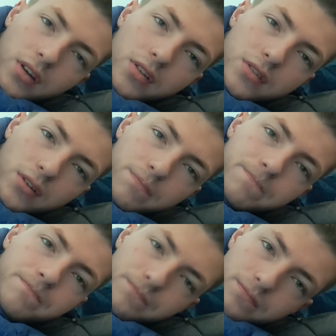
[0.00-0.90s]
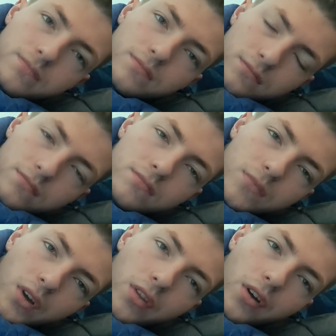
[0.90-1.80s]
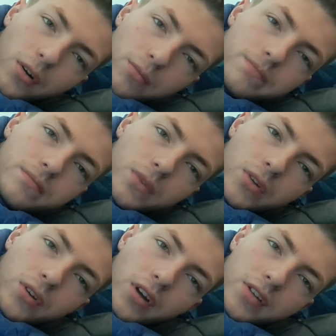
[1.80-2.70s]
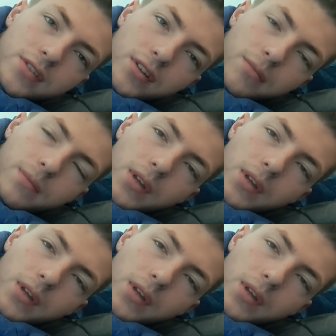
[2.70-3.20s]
So, on the whole, good night's sleep.